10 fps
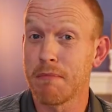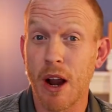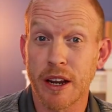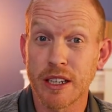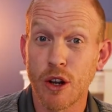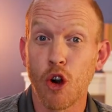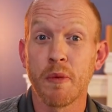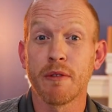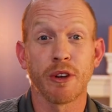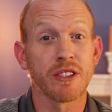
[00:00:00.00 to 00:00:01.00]
the American
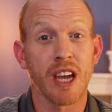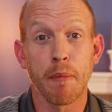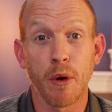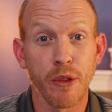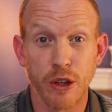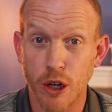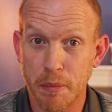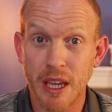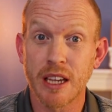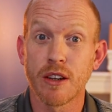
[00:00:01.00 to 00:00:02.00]
Doberman, for example, the
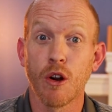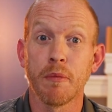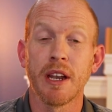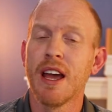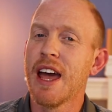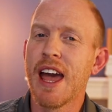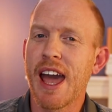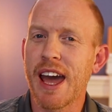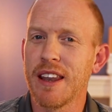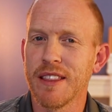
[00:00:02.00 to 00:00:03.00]
European Doberman,
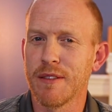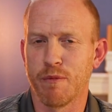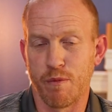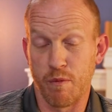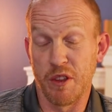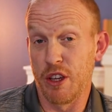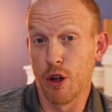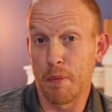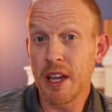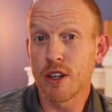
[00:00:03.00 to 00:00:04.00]
and the
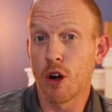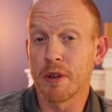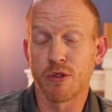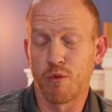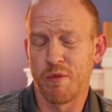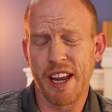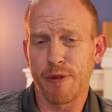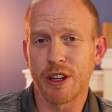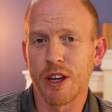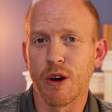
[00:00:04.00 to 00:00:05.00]
European Doberman's
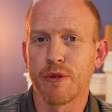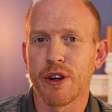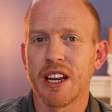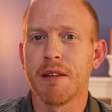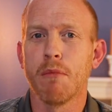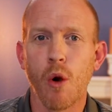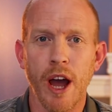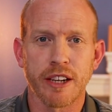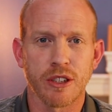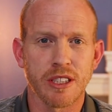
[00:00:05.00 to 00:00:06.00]
definitely known for needing
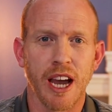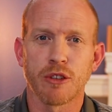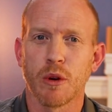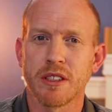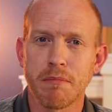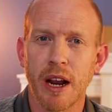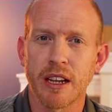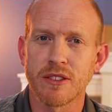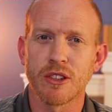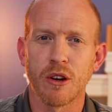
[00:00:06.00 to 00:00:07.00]
more exercise, whereas
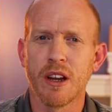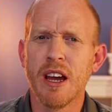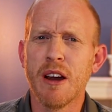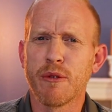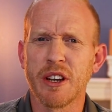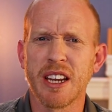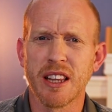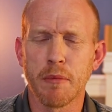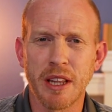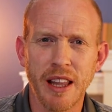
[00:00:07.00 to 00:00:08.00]
Americans known for needing a
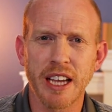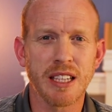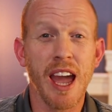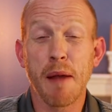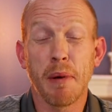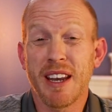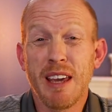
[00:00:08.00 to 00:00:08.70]
little bit less. And but